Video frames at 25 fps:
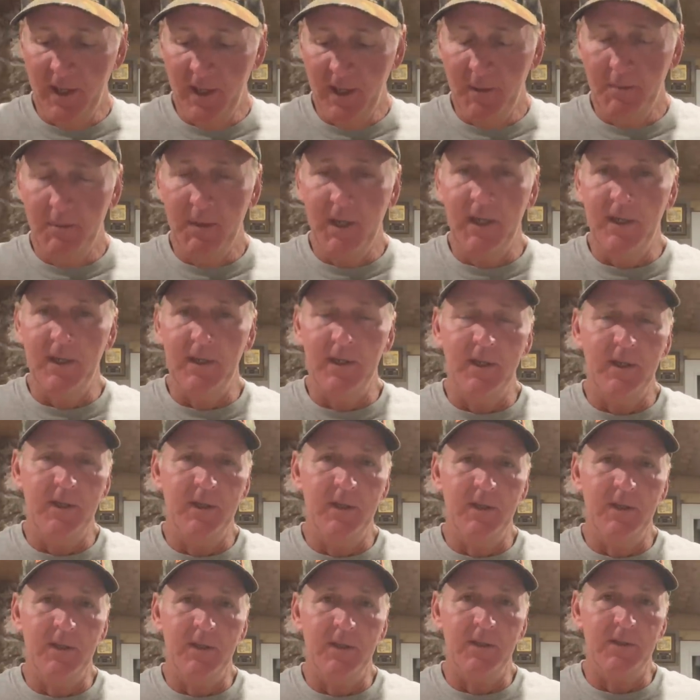But
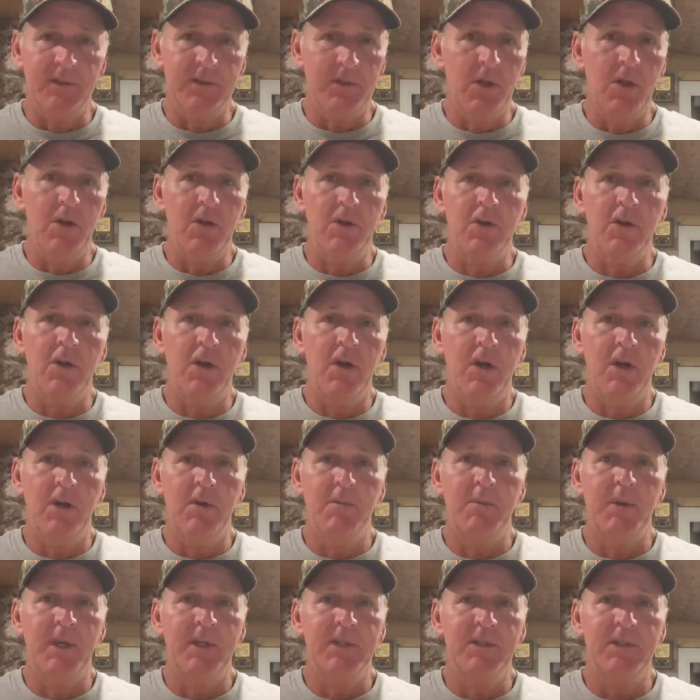the salt craw
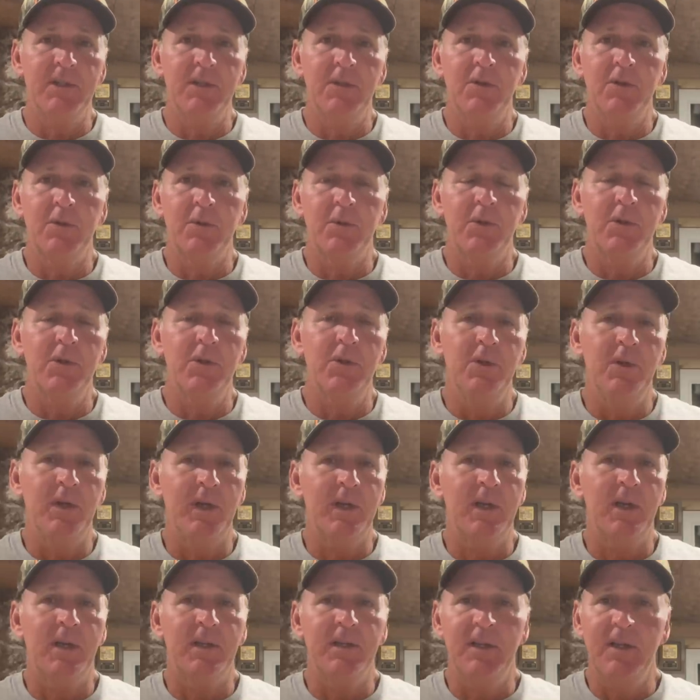by Jean LaRue, I
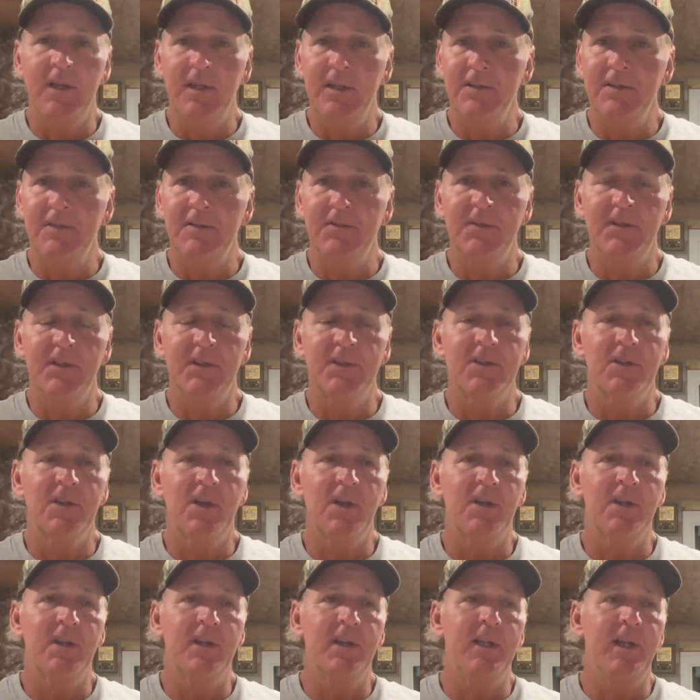caught tons of fish
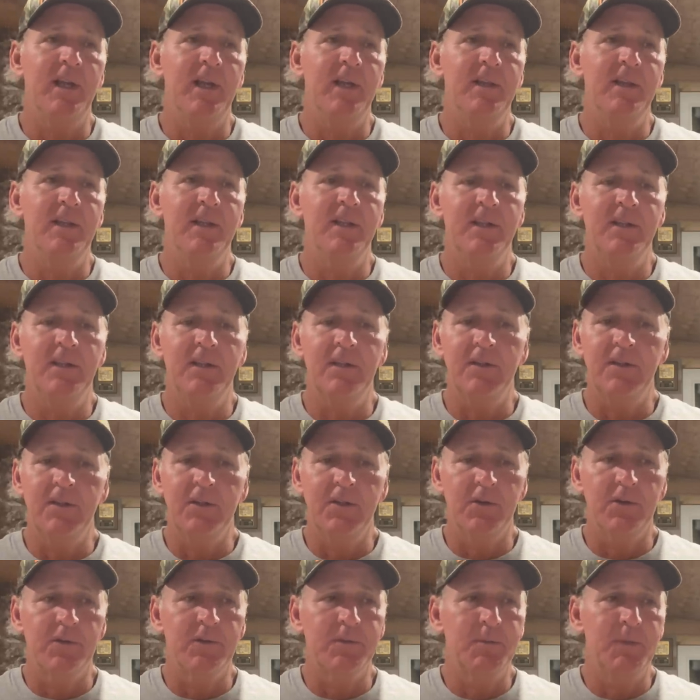on it. And then
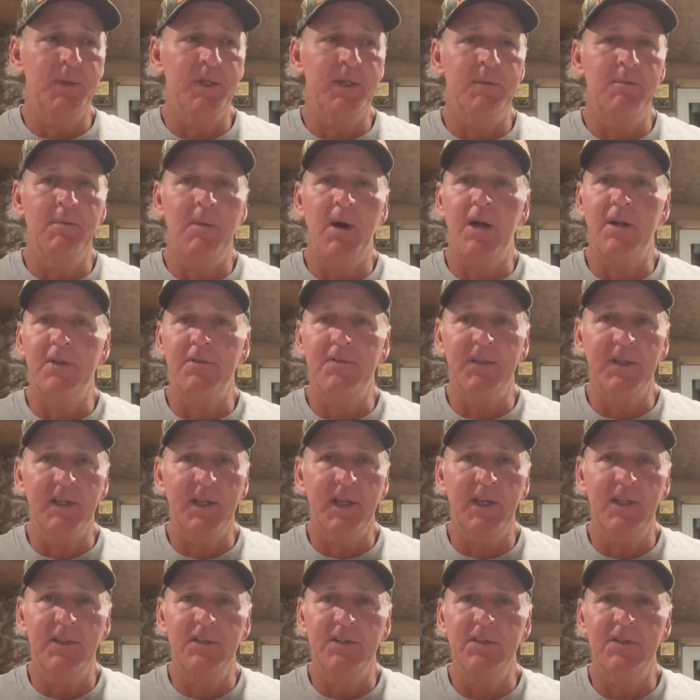there's been
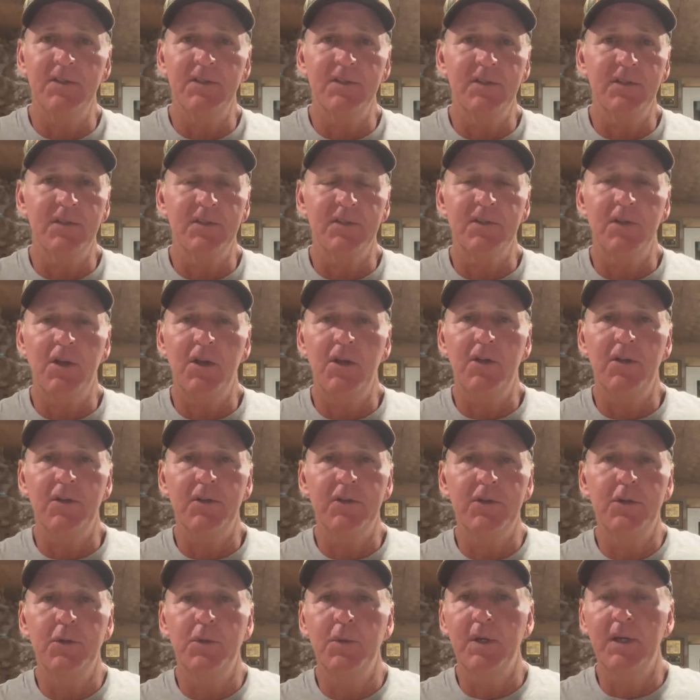modifications to salt
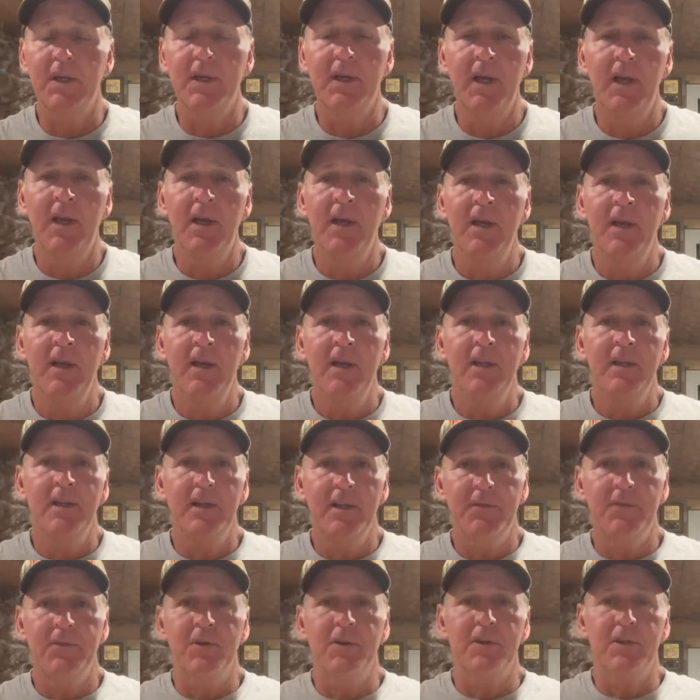to
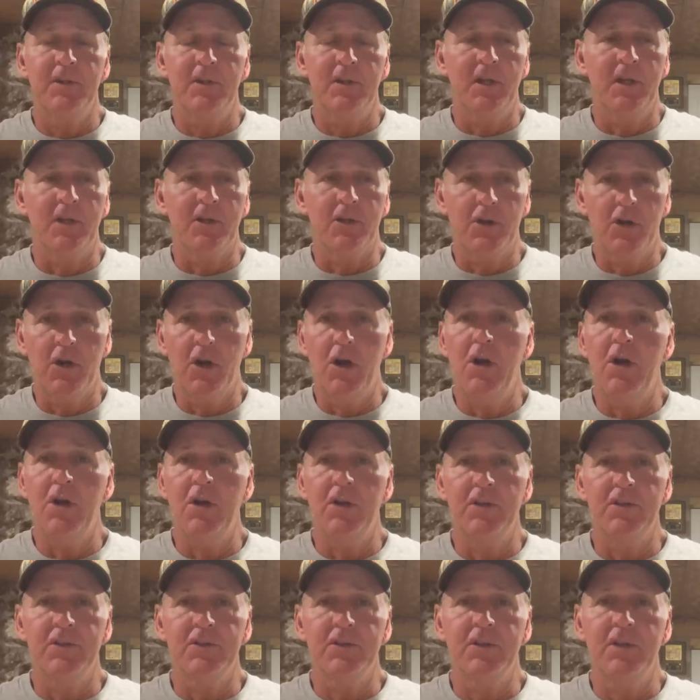different
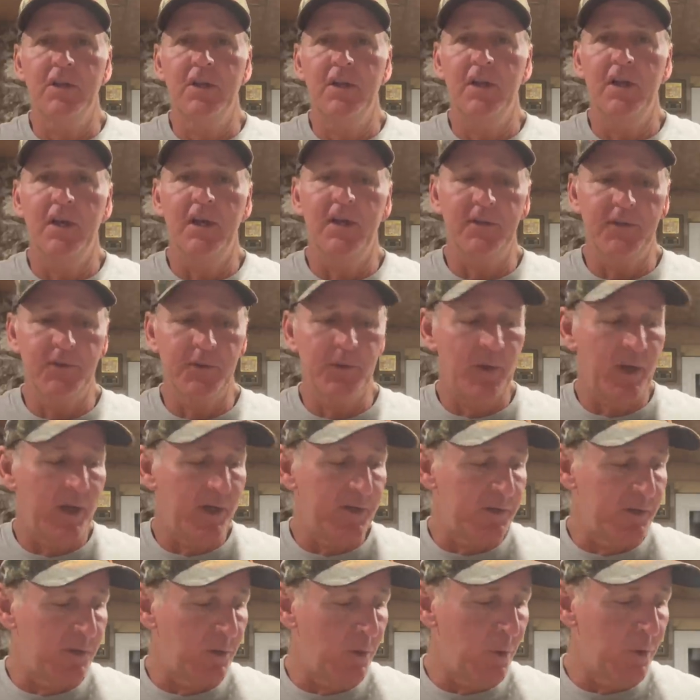craws
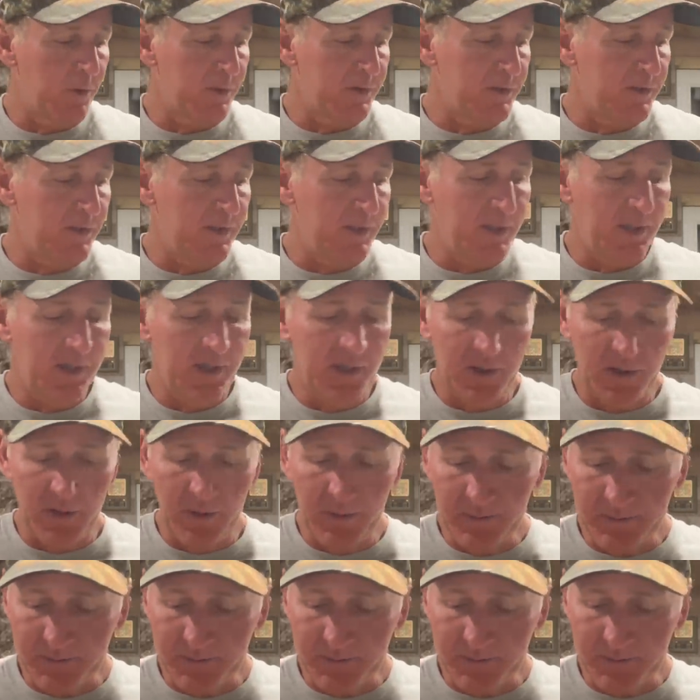throughout the course of the year.